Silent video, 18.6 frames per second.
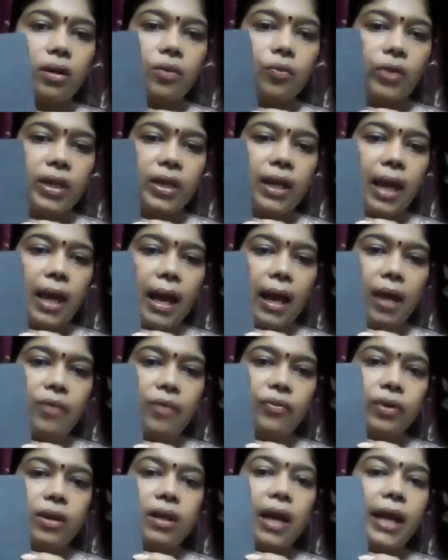we'll have
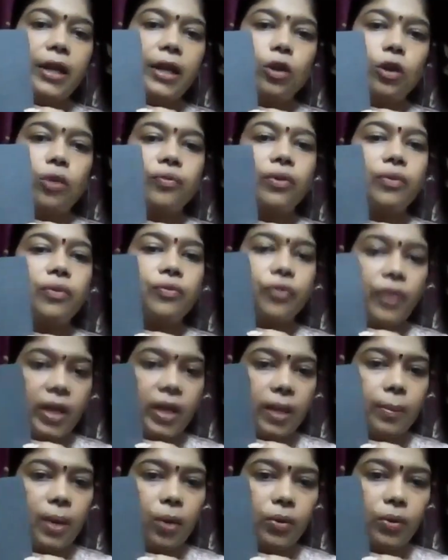a kind of a
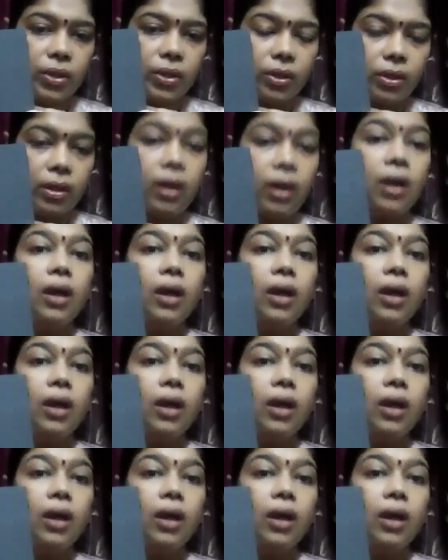frame out here.